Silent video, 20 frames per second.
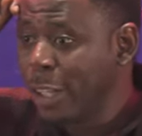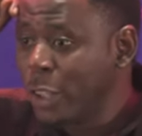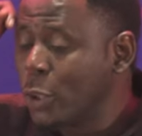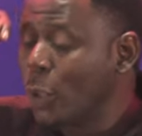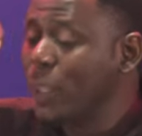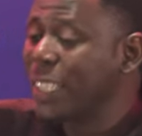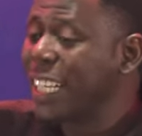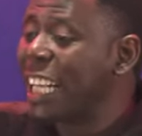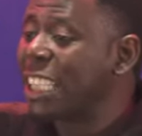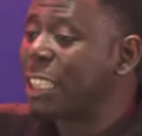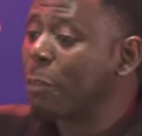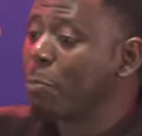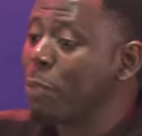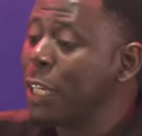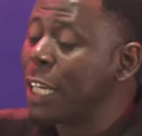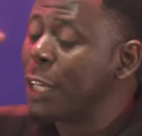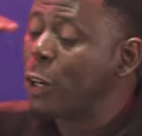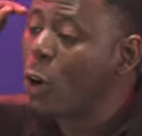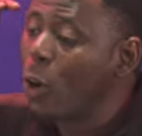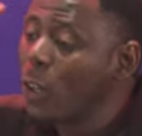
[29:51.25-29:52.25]
So that
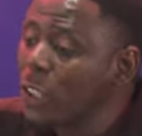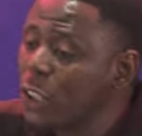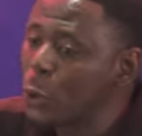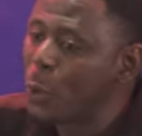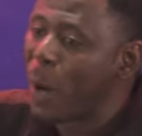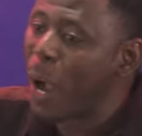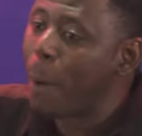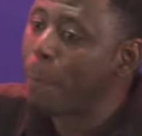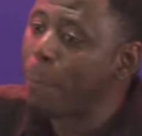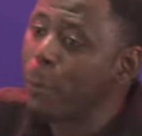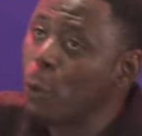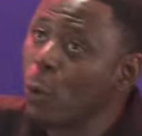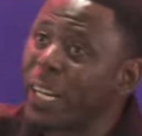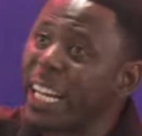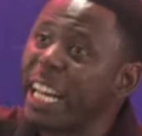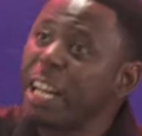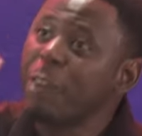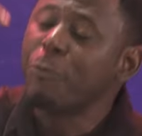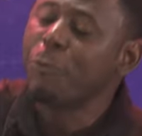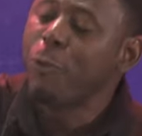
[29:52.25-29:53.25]
because you are
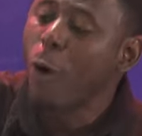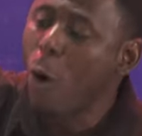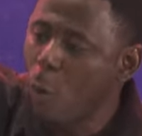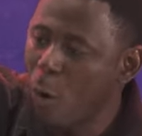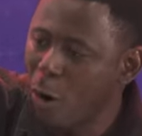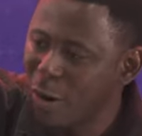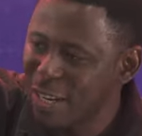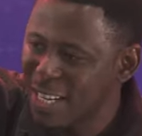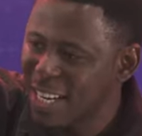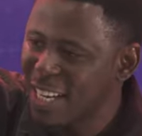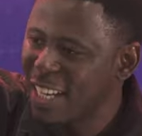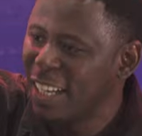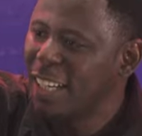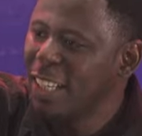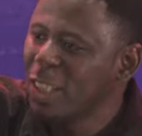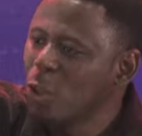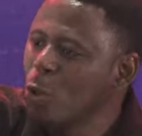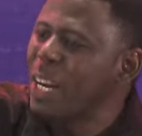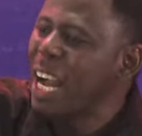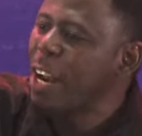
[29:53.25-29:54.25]
looking forward,
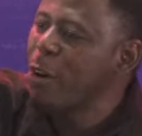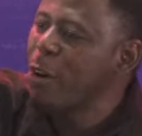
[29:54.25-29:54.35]
you